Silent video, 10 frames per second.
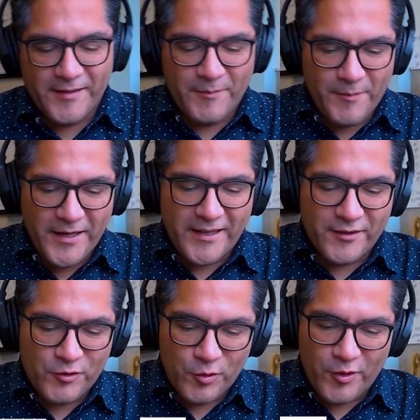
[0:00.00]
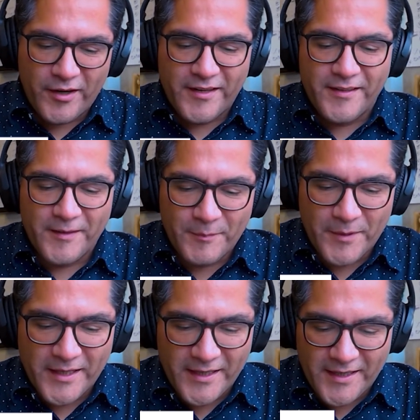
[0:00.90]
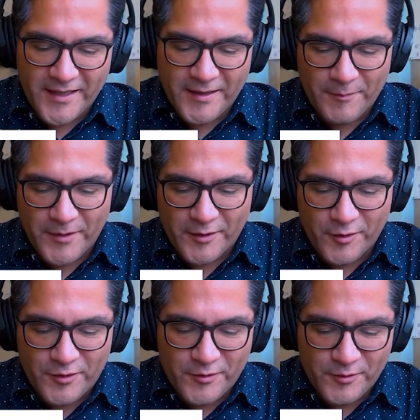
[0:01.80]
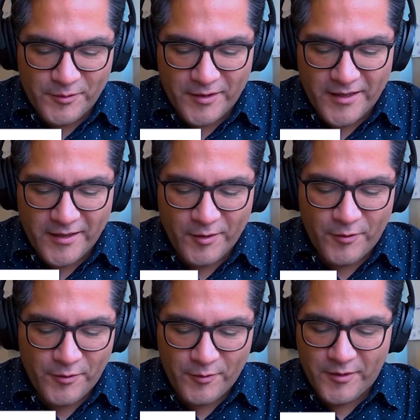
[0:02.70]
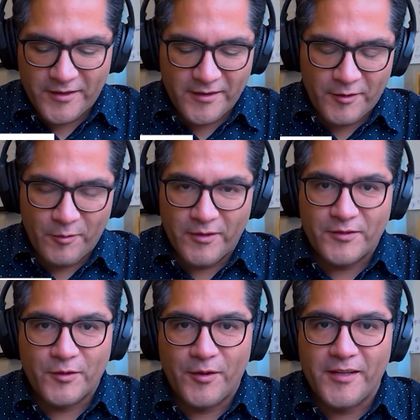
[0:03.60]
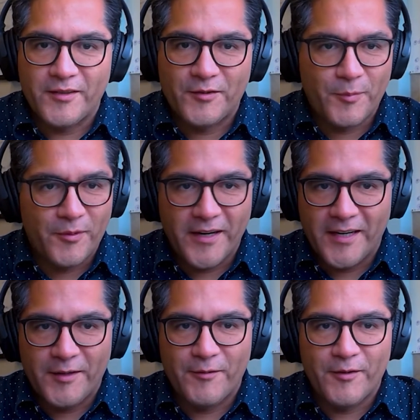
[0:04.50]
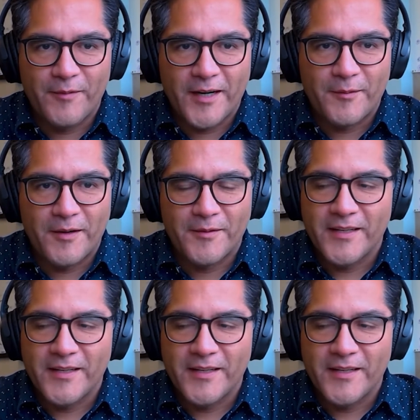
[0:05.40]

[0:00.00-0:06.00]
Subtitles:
make it short, but go through the whole story just to provide a little bit of background.